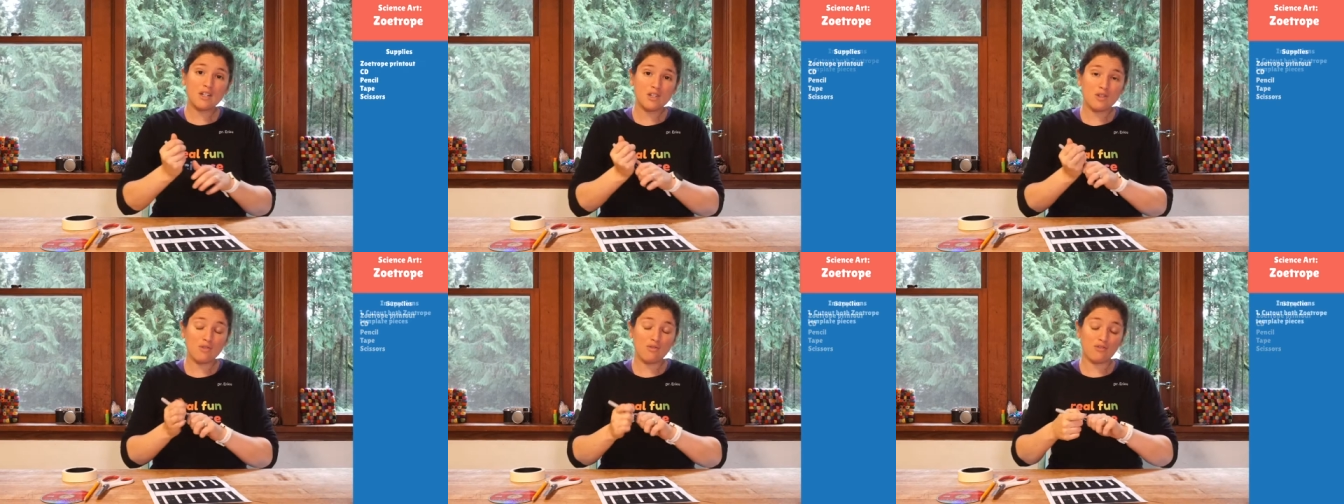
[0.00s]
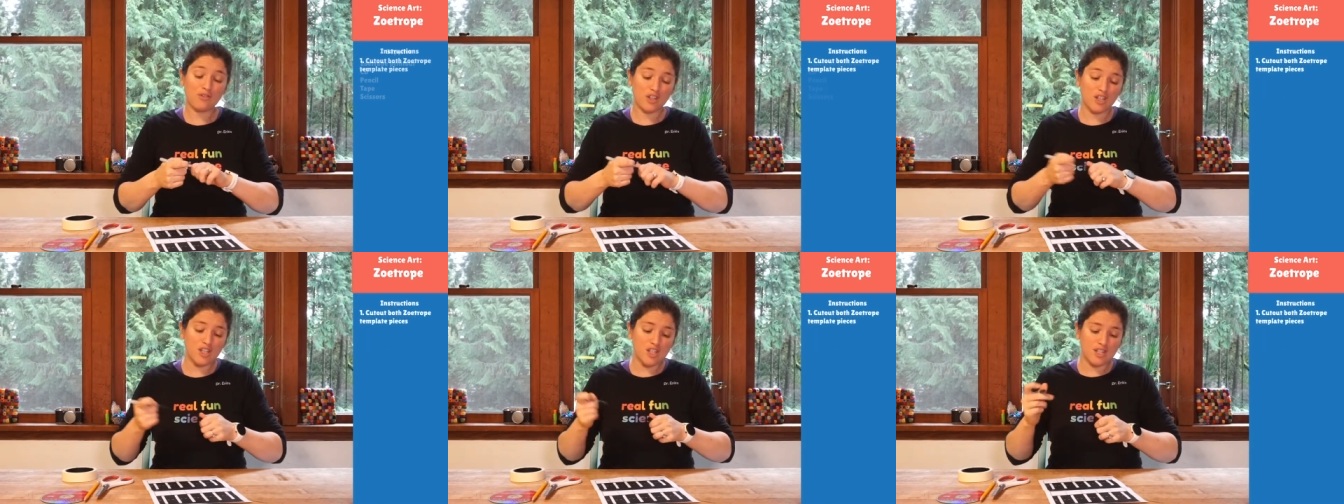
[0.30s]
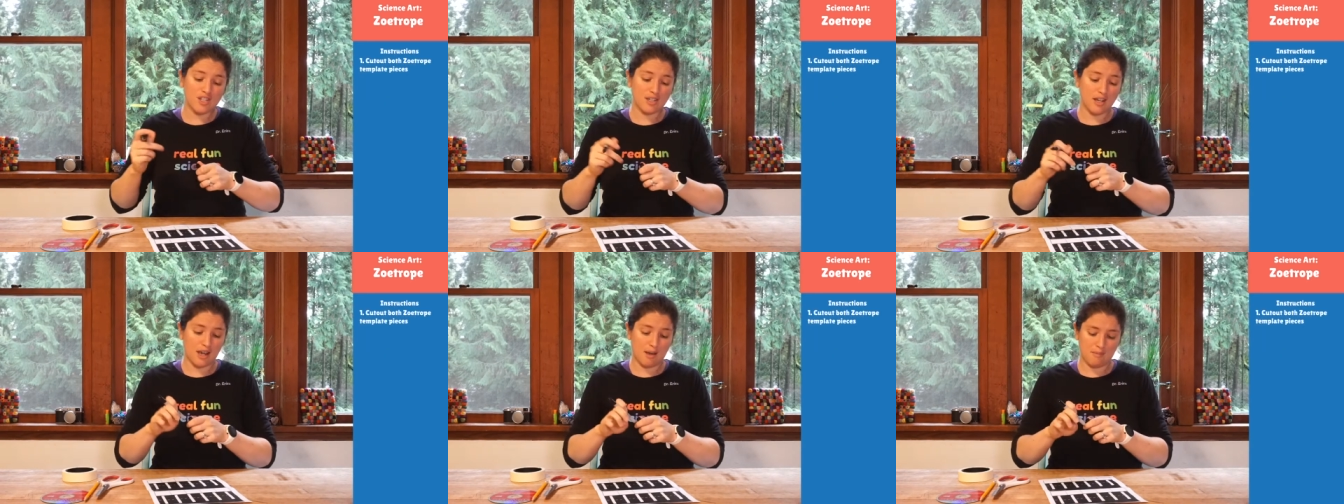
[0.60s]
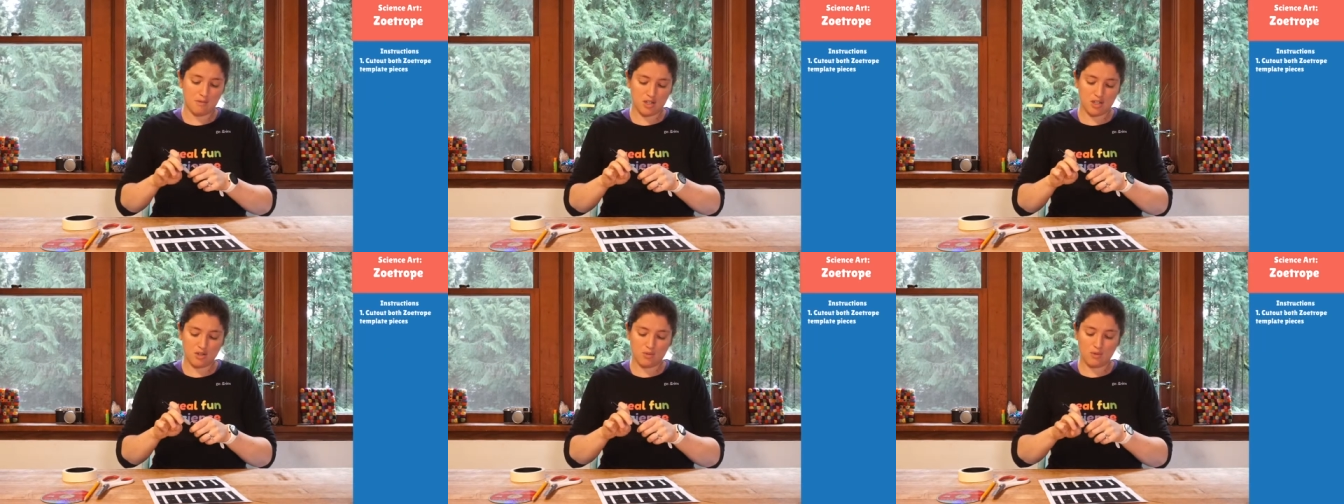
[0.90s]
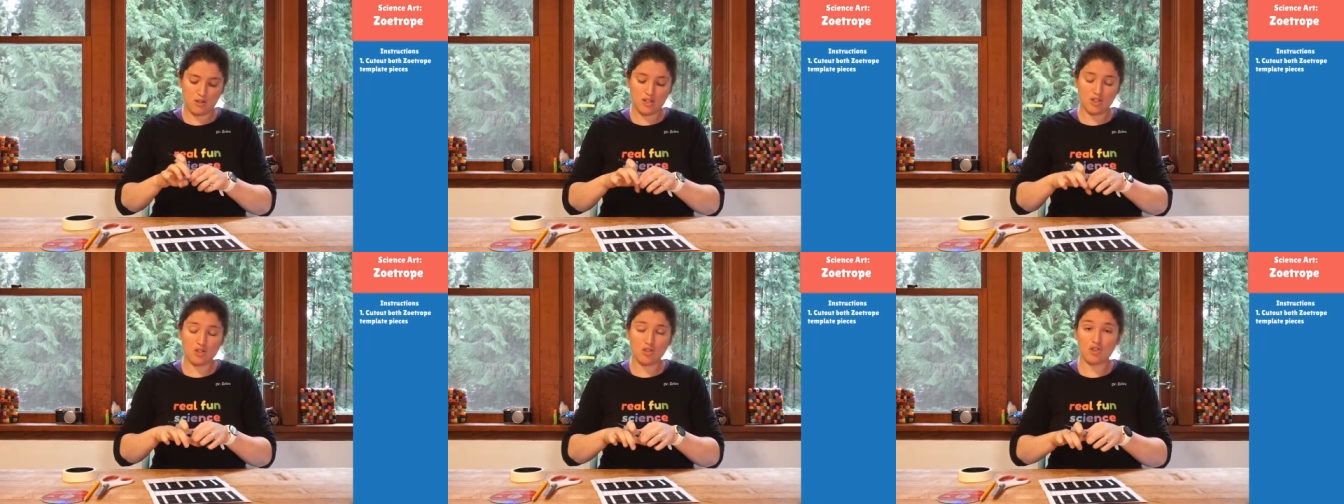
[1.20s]
do first is I'm just
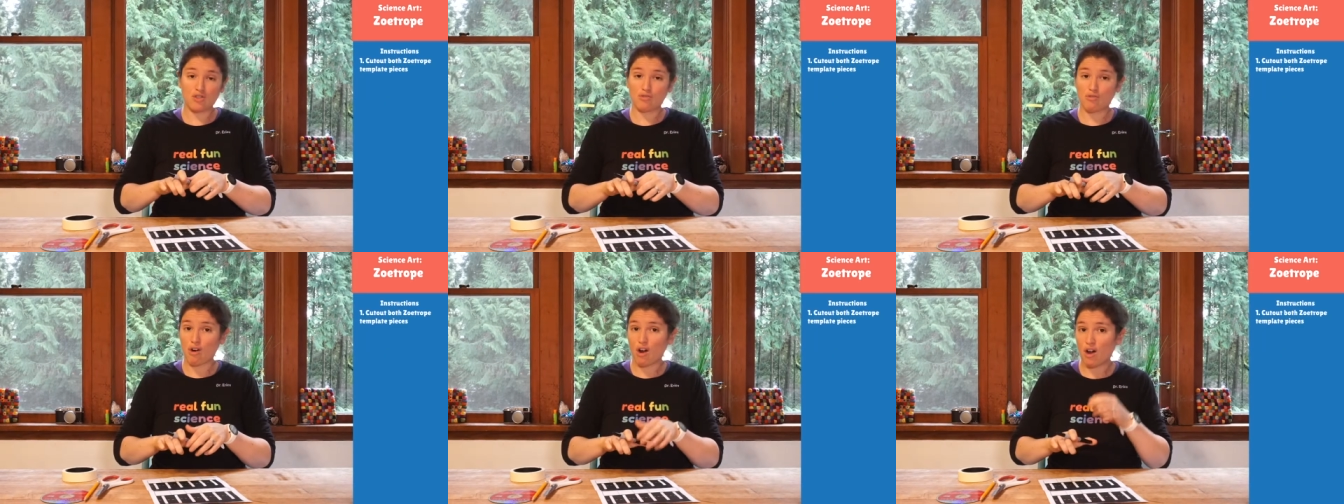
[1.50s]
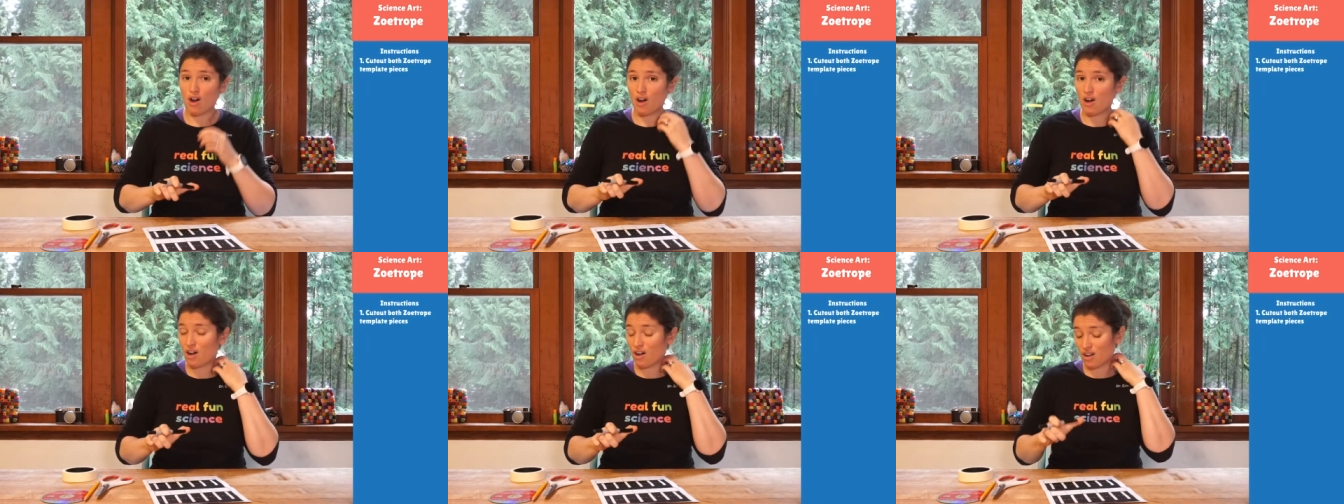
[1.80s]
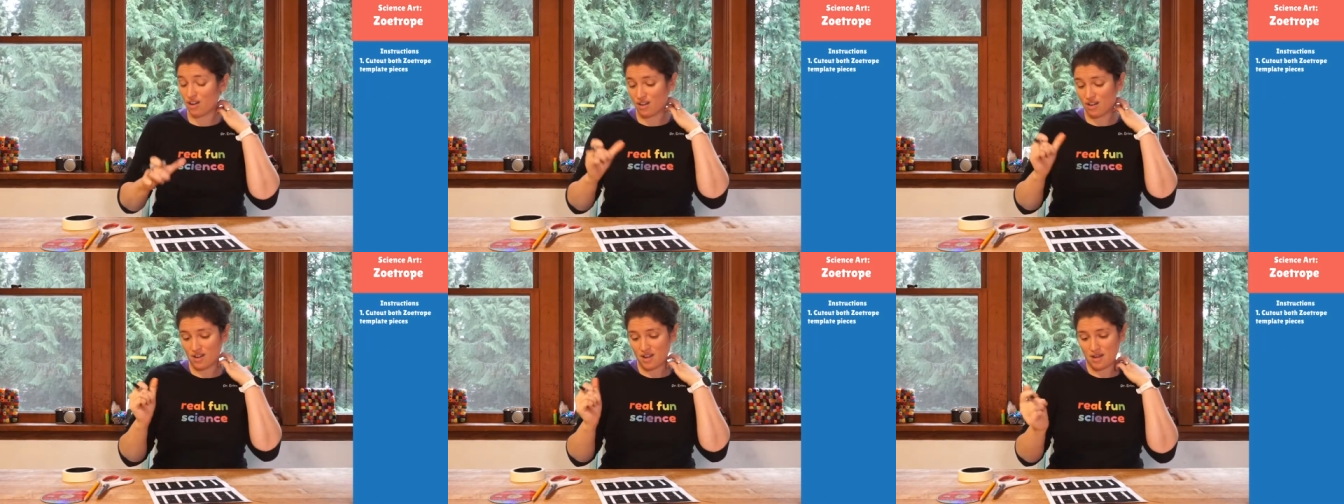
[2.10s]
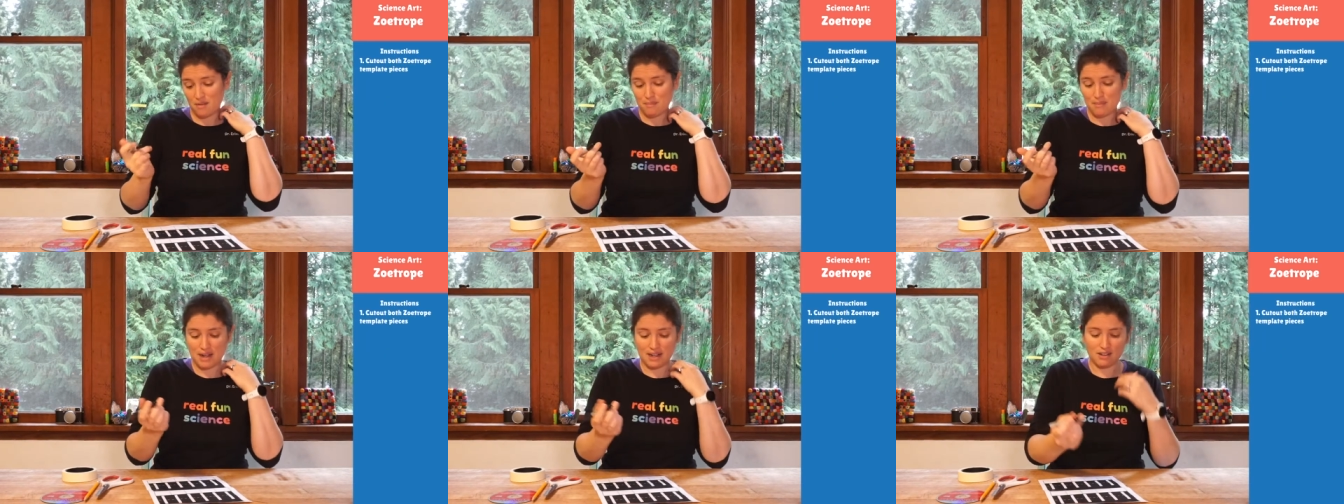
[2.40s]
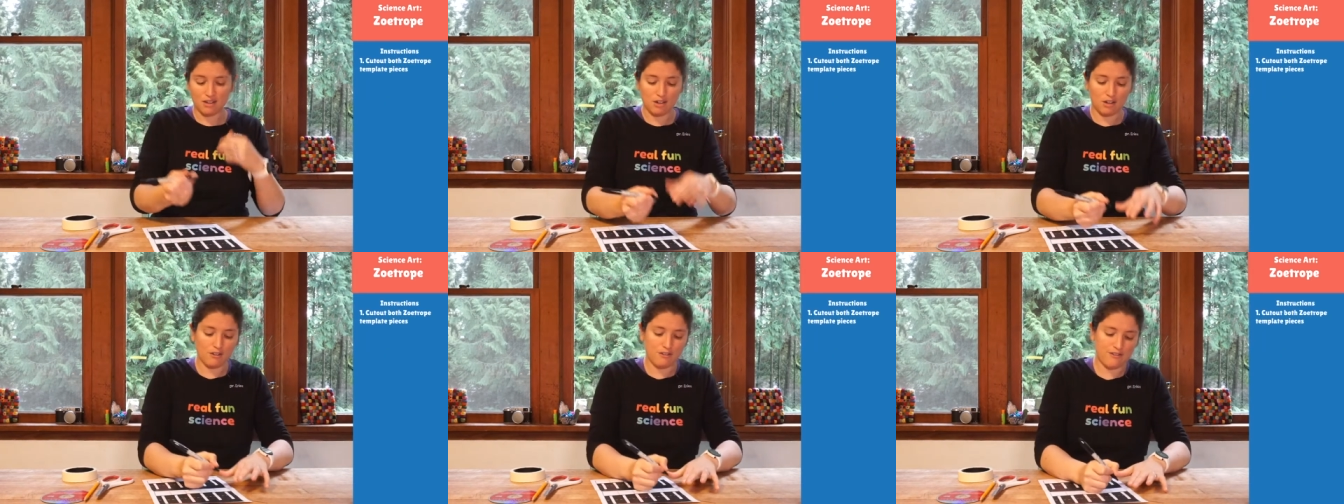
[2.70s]
going to draw my
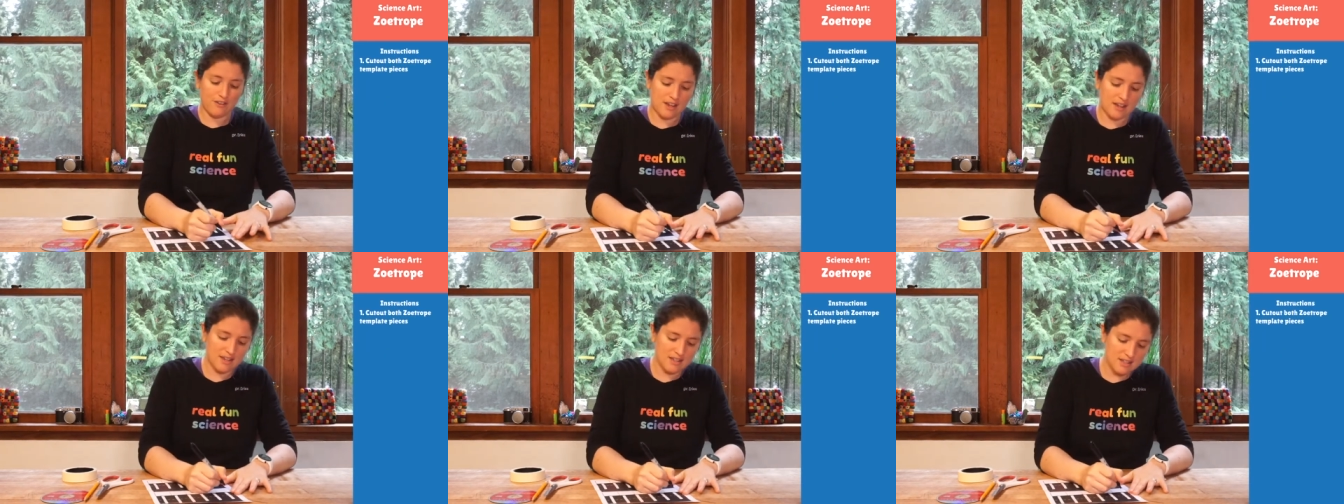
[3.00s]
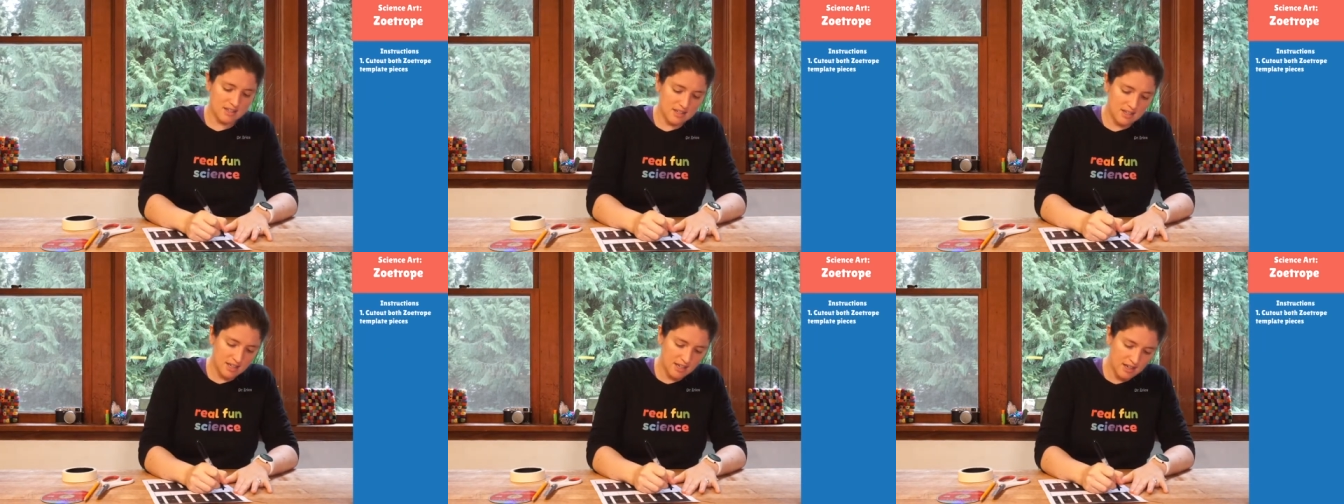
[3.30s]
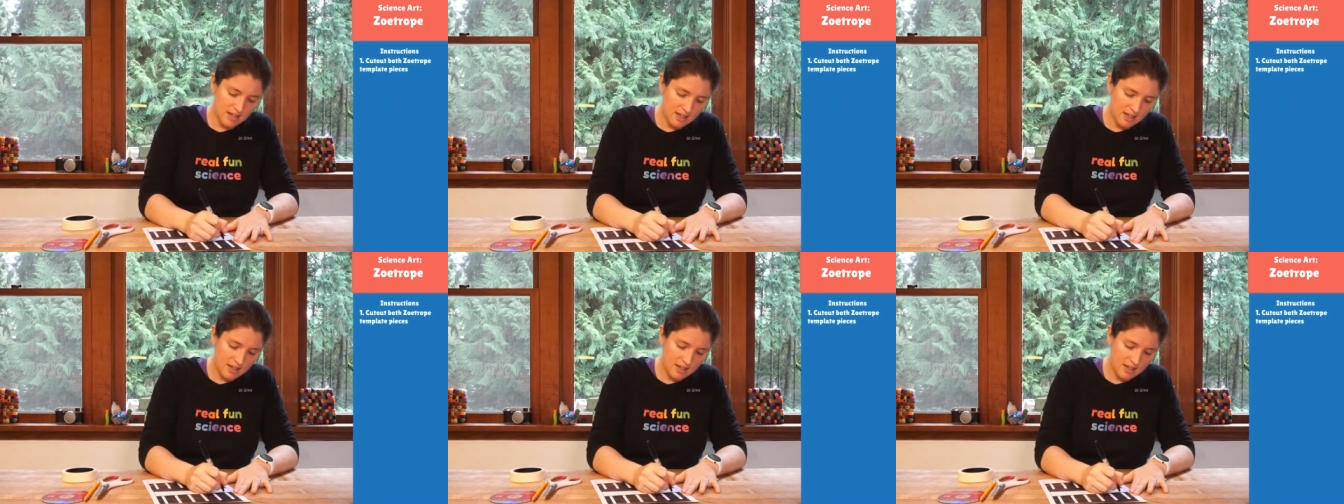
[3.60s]
little face.